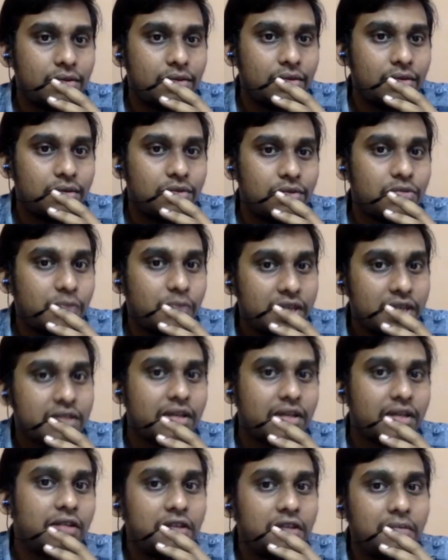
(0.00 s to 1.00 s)
So
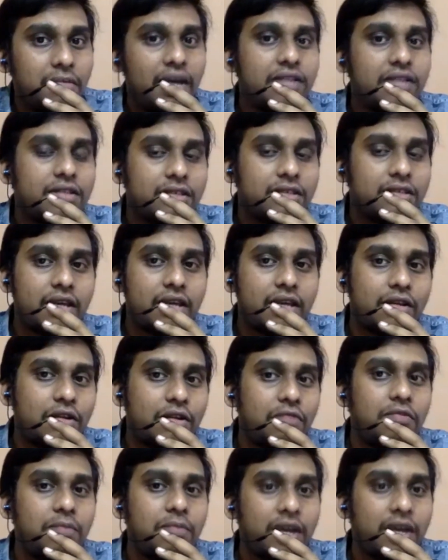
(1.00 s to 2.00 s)
basically we imagine
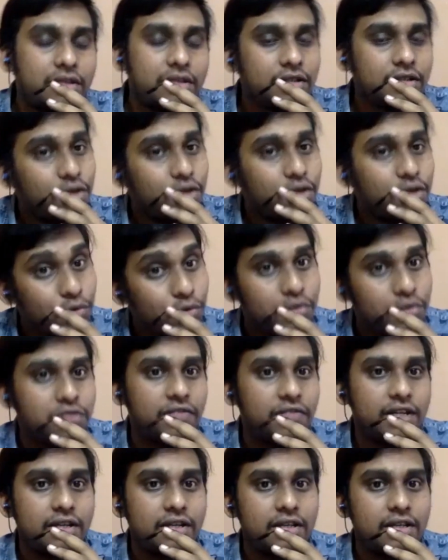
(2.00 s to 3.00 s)
cyclone, we imagine huge
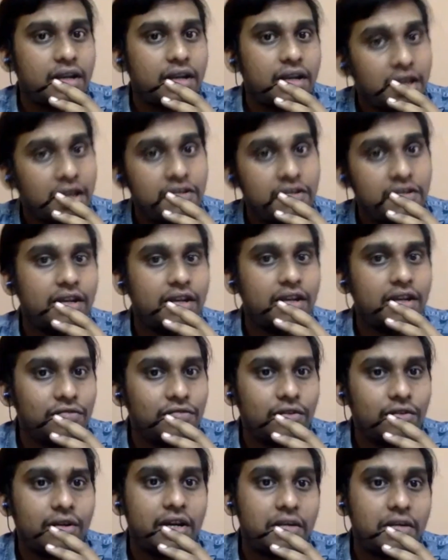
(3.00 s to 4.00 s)
winds and heavy
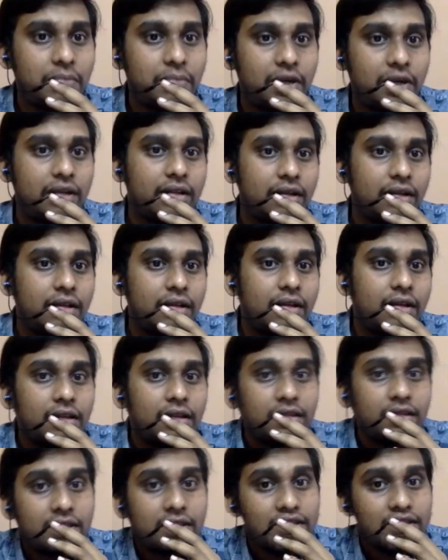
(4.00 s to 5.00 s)
rainfall, right? But
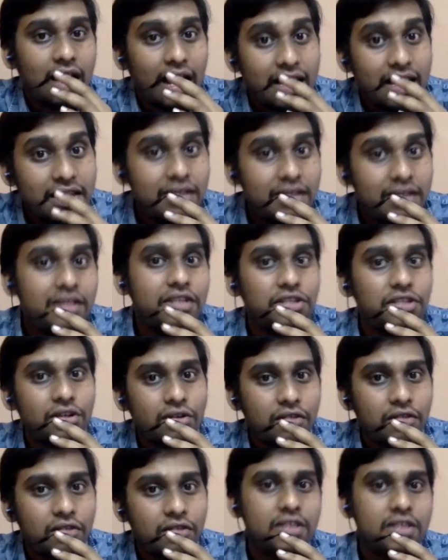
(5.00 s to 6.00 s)
this eye
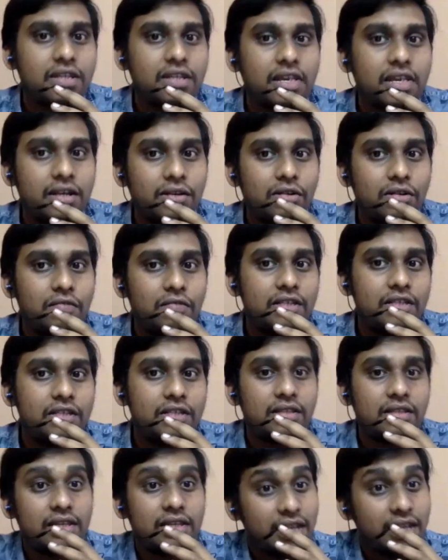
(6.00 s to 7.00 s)
region of the cyclone, which
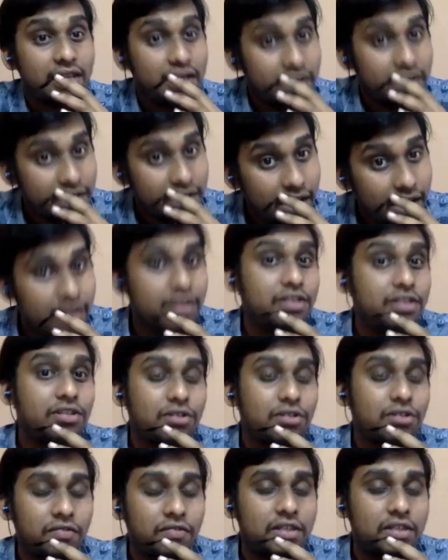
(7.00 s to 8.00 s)
is the central
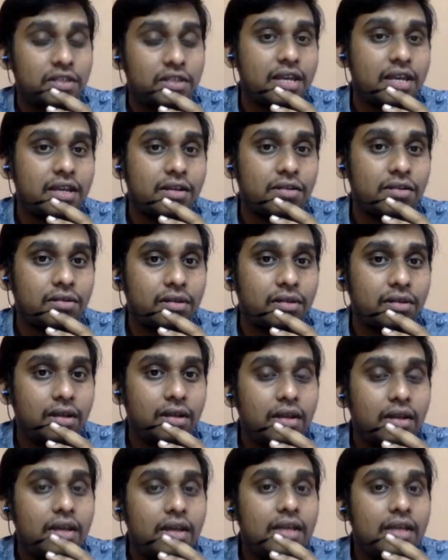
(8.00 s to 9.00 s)
region of the cyclone,
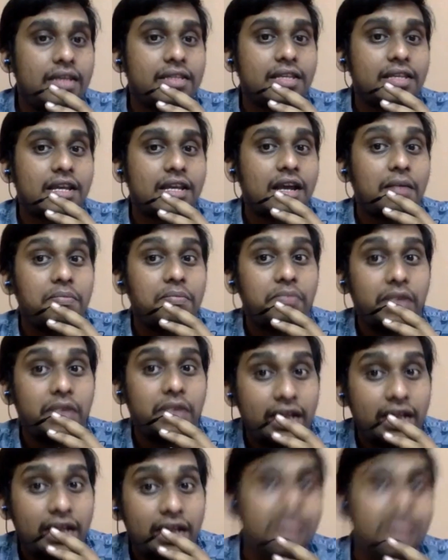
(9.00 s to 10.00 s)
is
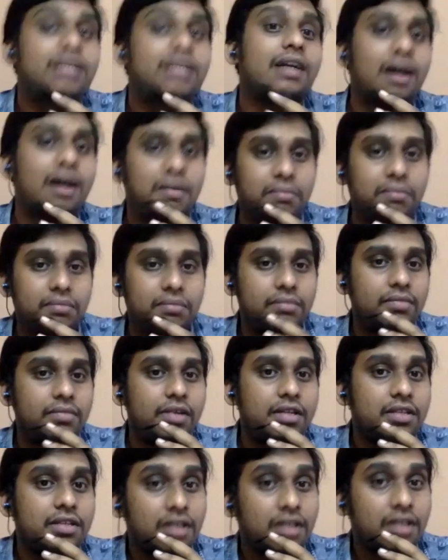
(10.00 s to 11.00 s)
completely calm.
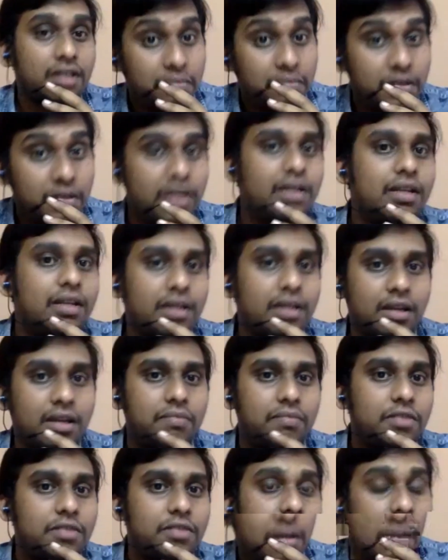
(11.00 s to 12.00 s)
It's completely
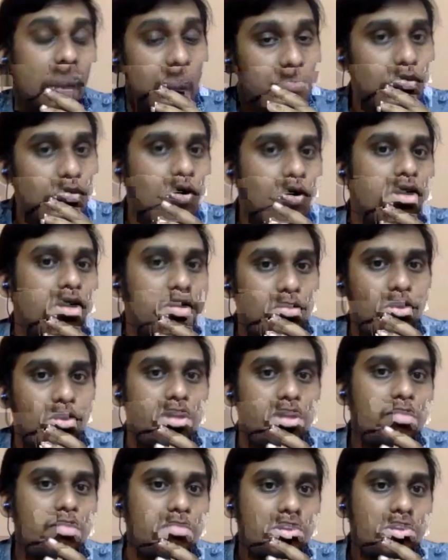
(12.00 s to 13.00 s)
calm. This is an important
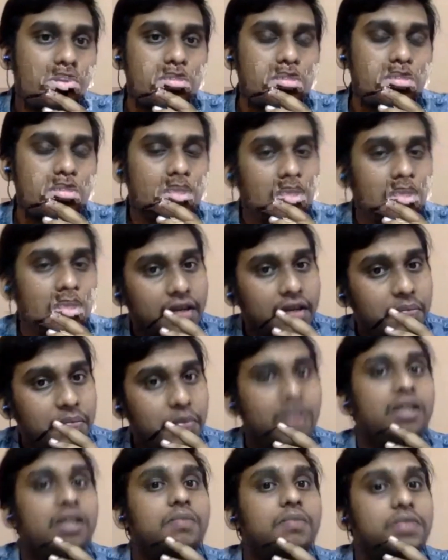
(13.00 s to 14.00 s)
point because in
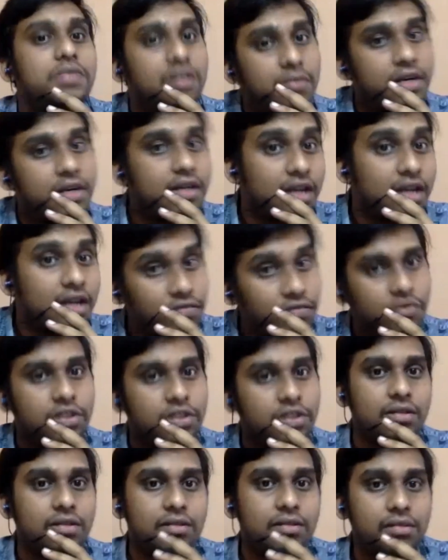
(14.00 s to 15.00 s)
prelims they might
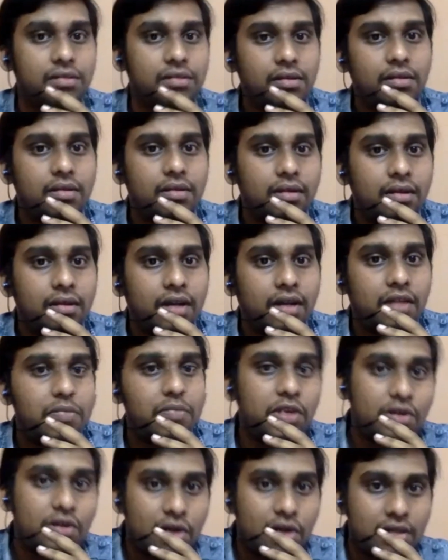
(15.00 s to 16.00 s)
confuse us. Like
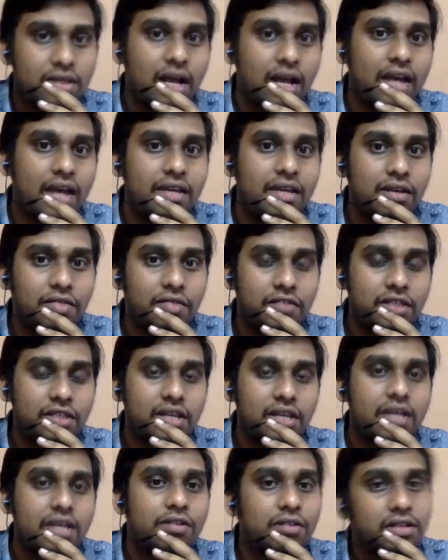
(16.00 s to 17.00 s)
because eye of a
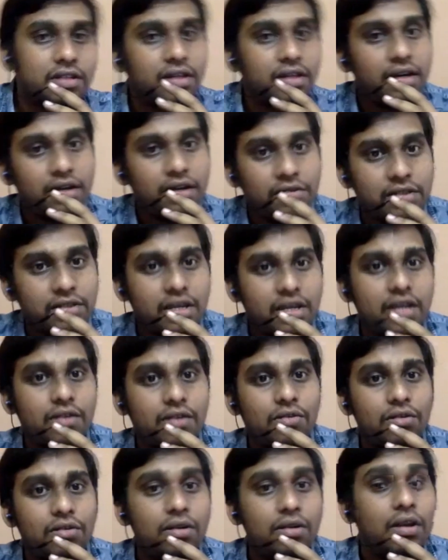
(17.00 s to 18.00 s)
cyclone is related to
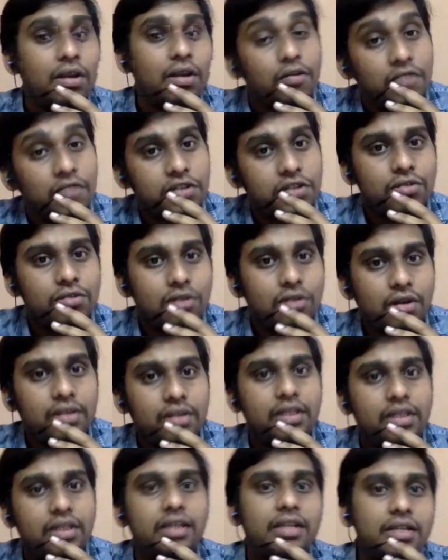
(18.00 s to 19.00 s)
cyclone, we should
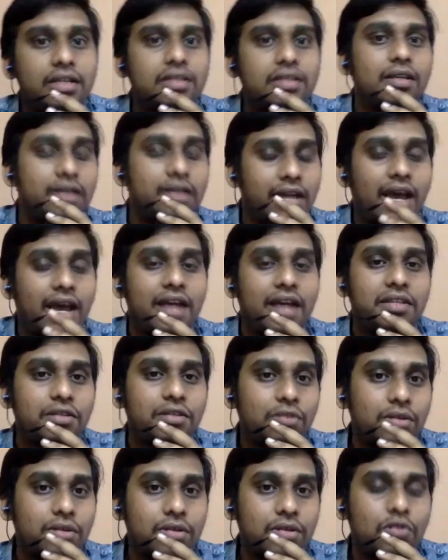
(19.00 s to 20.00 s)
not think it has
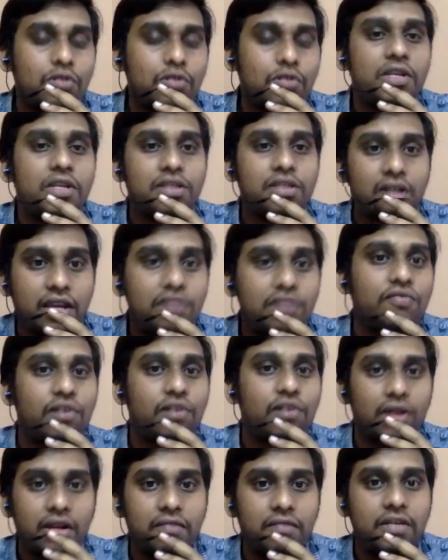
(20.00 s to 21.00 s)
so much
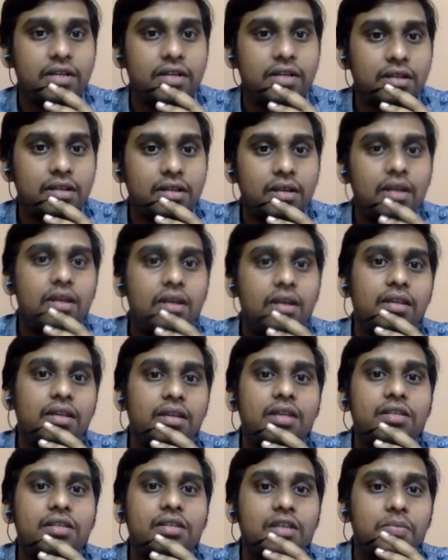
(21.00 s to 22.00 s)
rainfall and winds.
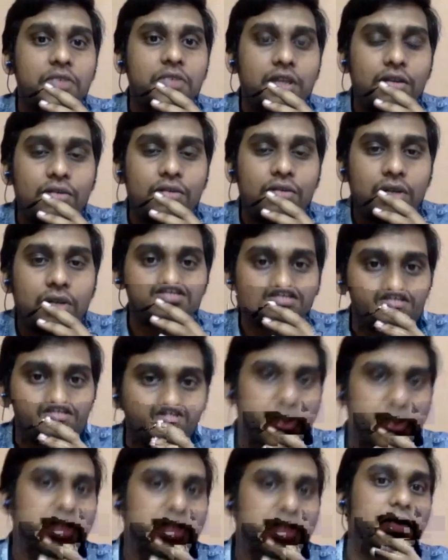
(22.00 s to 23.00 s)
There is absolutely no
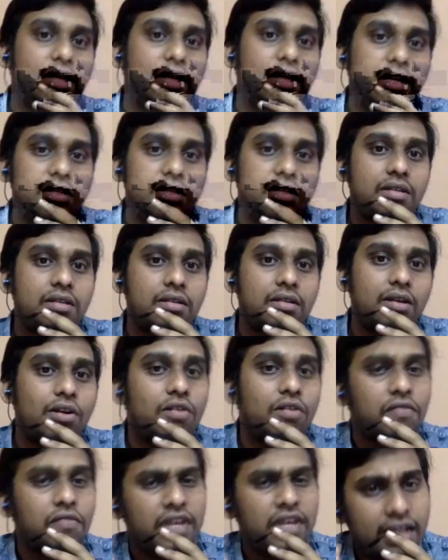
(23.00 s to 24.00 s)
precipitation
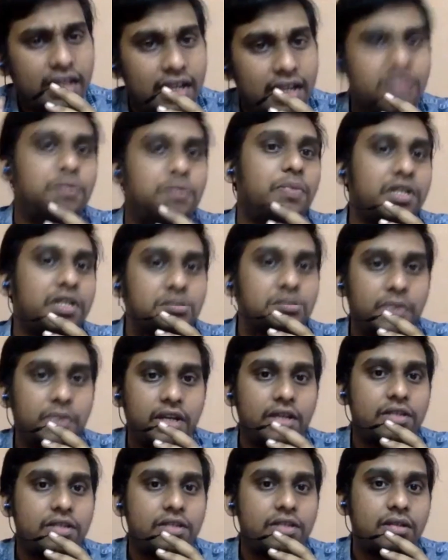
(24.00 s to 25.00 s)
or very less
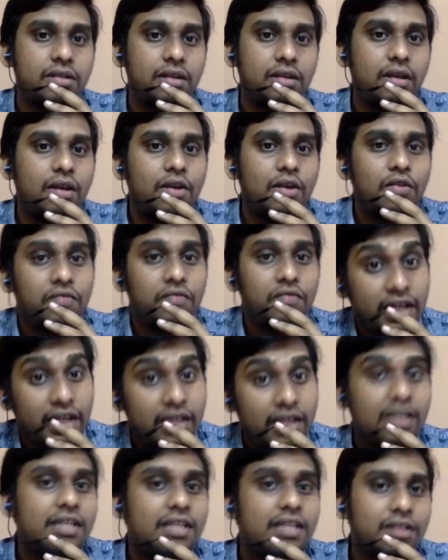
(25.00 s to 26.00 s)
precipitation,
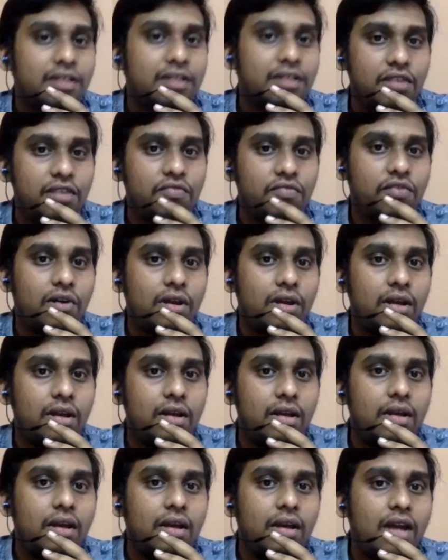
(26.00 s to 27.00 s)
very less rainfall
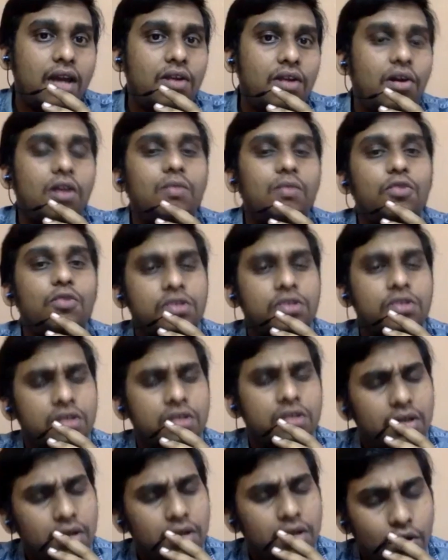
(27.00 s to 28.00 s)
and almost
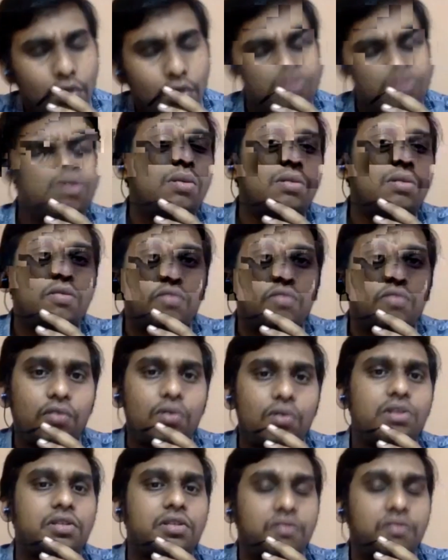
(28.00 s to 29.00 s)
no
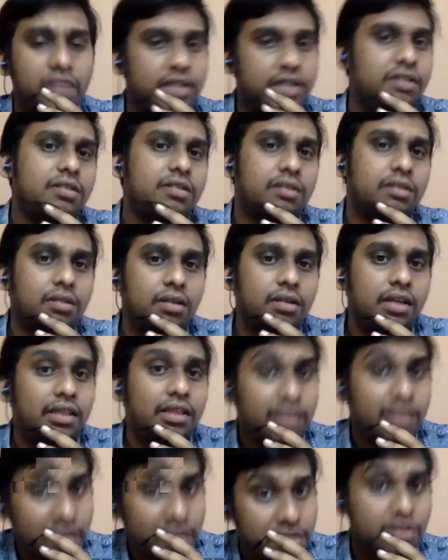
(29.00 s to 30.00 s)
force winds
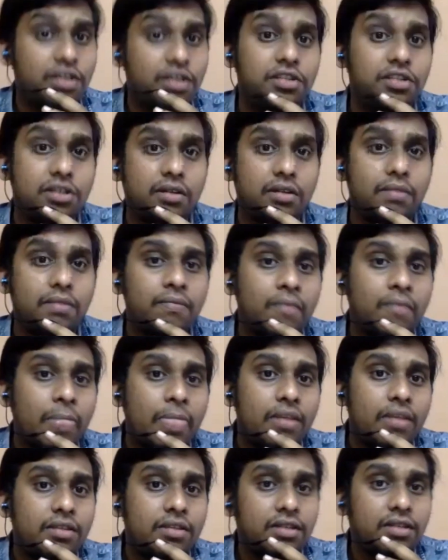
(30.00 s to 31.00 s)
in this region.
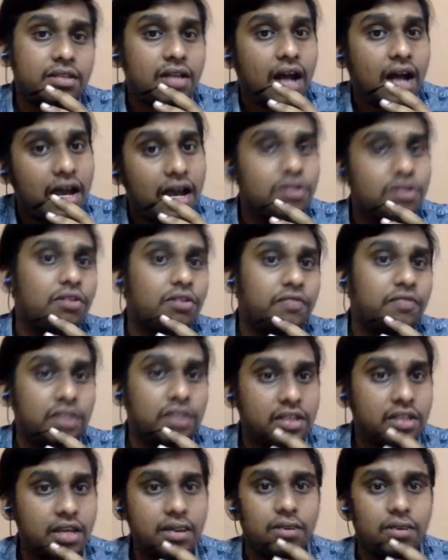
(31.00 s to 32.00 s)
This is eye of the
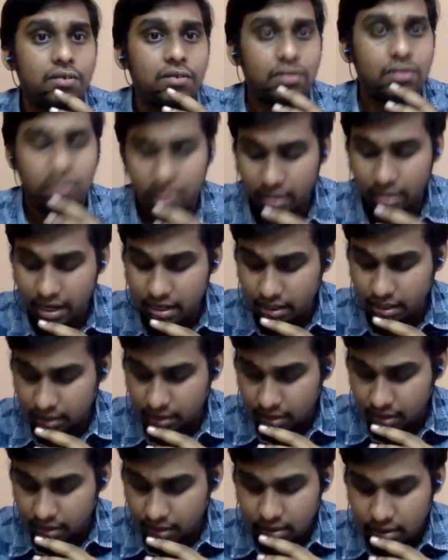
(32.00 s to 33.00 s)
cyclone, right?
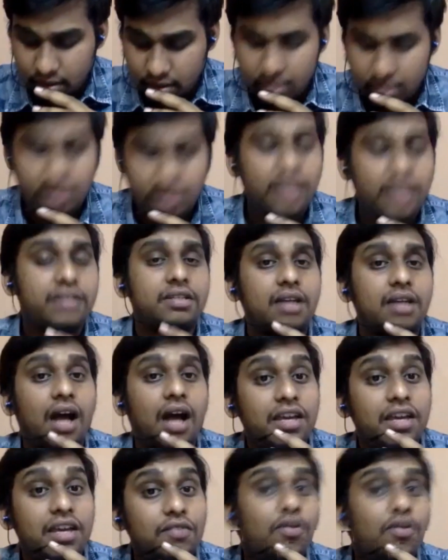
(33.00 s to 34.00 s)
Next,
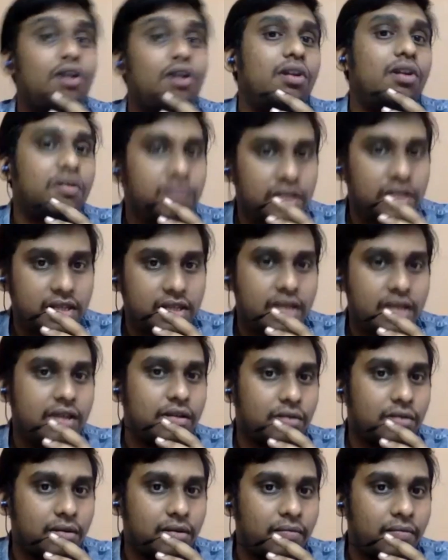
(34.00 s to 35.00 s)
eye wall of the
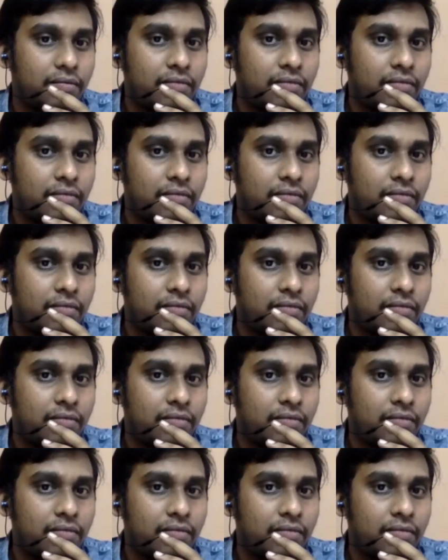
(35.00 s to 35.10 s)
cyclone.